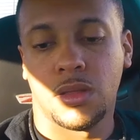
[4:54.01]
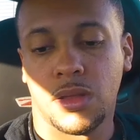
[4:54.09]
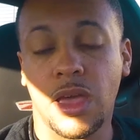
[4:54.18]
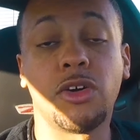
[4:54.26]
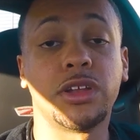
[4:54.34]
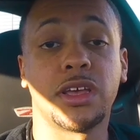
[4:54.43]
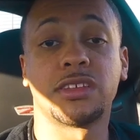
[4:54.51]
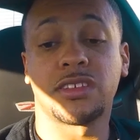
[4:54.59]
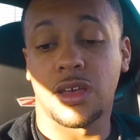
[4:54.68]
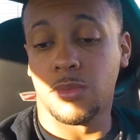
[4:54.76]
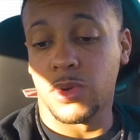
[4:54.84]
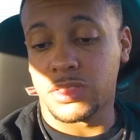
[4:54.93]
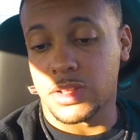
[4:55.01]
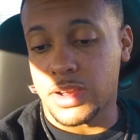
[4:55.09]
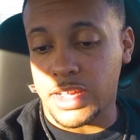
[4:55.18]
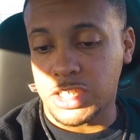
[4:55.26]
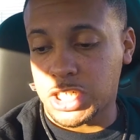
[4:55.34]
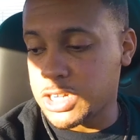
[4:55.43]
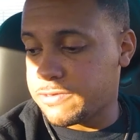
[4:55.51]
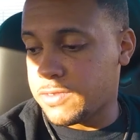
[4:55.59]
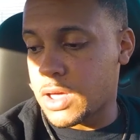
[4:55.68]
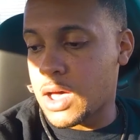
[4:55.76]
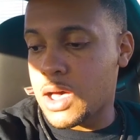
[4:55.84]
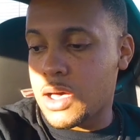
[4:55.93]
Now it does come with a nice shift
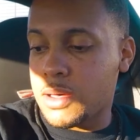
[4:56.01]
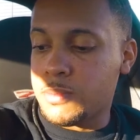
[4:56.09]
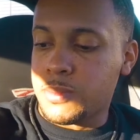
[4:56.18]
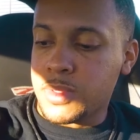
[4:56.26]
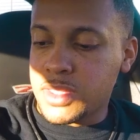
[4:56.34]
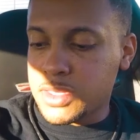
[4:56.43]
knob,